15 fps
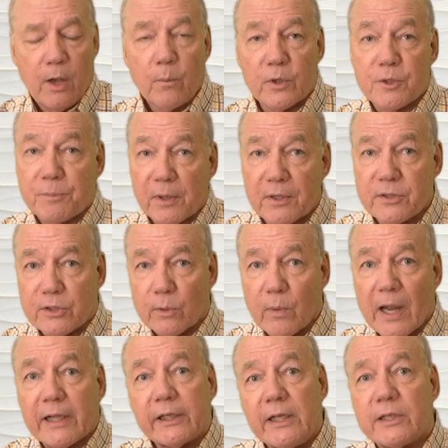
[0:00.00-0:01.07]
which plugs
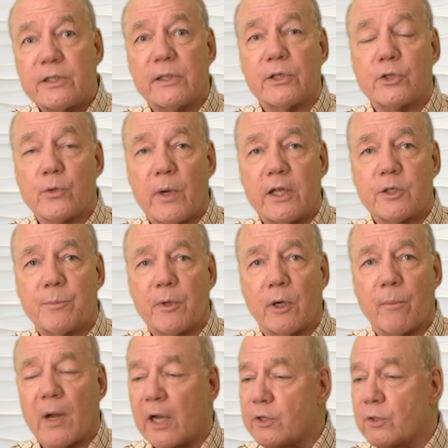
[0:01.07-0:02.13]
directly into the
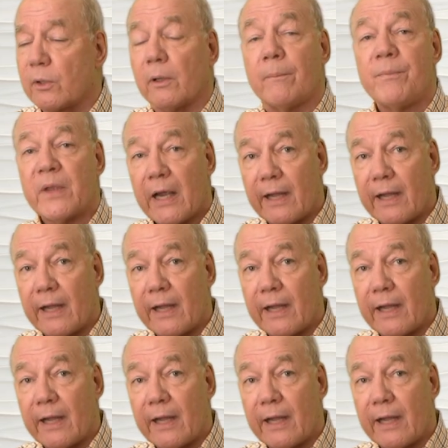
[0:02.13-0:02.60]
transmitter module,